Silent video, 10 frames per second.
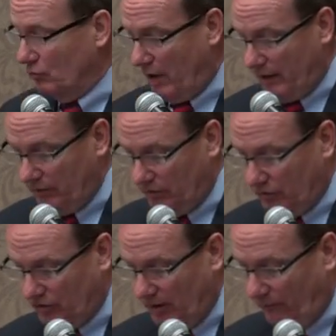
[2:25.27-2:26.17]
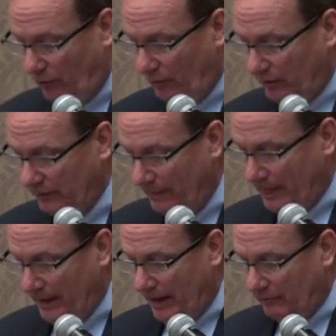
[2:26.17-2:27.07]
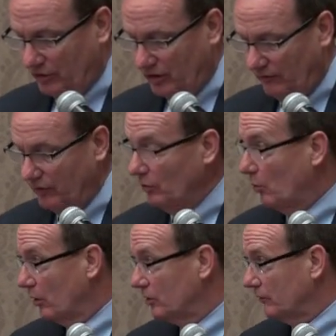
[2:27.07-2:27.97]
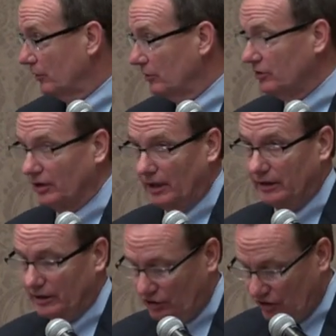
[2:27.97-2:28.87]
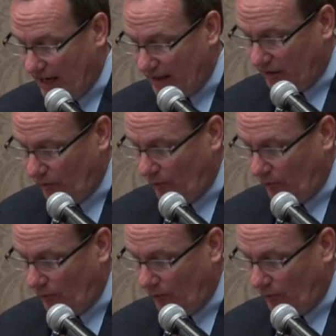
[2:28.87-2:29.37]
Reiner to step forward and receive the awards for her son, Jack